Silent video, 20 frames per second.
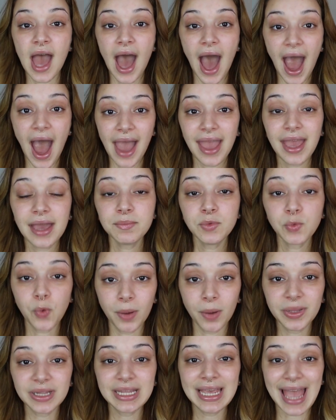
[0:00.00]
I am
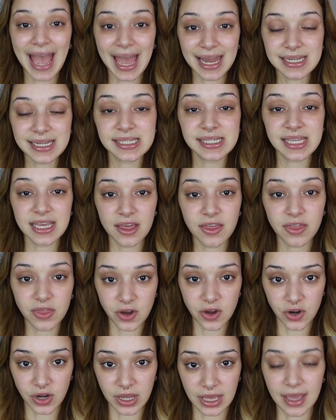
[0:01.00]
normally NC
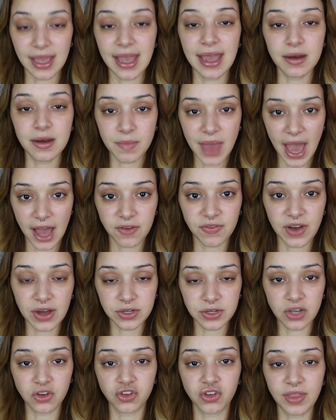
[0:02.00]
30 in MAC
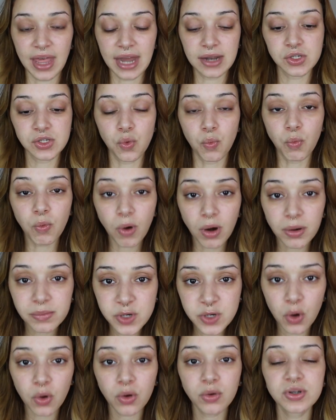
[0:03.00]
foundation. That is a warm
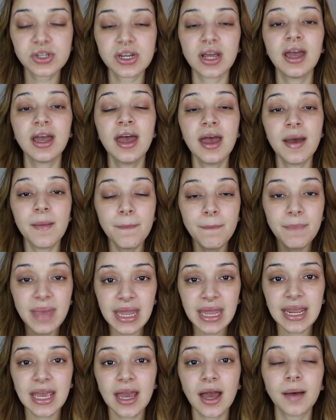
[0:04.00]
toned,
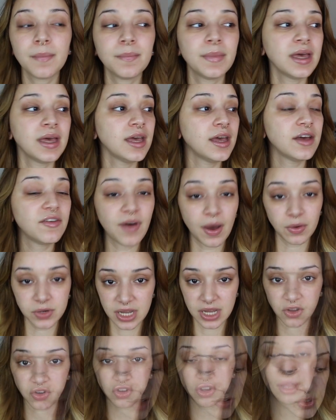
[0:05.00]
medium
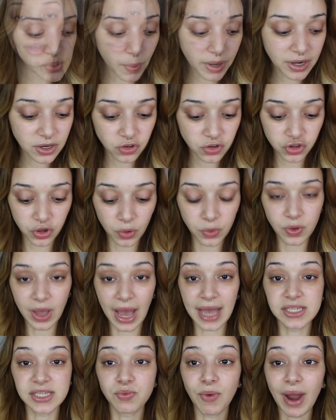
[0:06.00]
foundation. I just wanted to show you
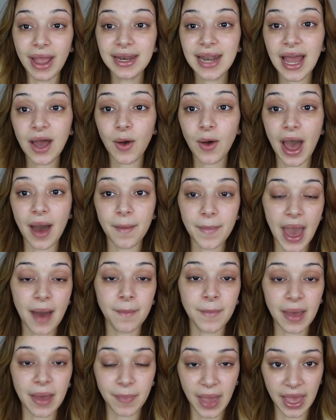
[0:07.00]
guys, right now I'm
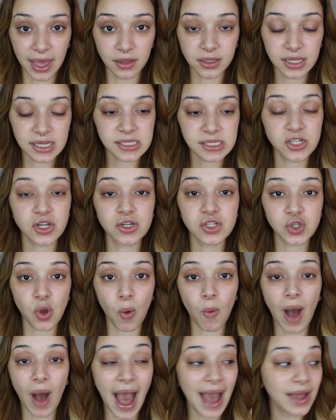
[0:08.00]
at my palest,
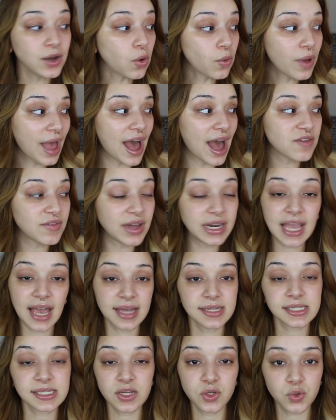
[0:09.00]
so I don't have any
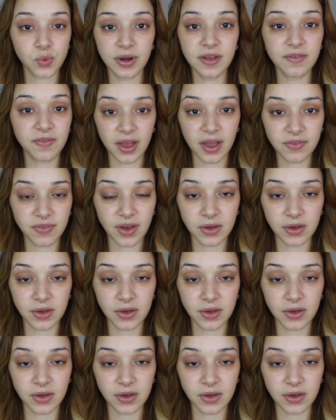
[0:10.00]
NC25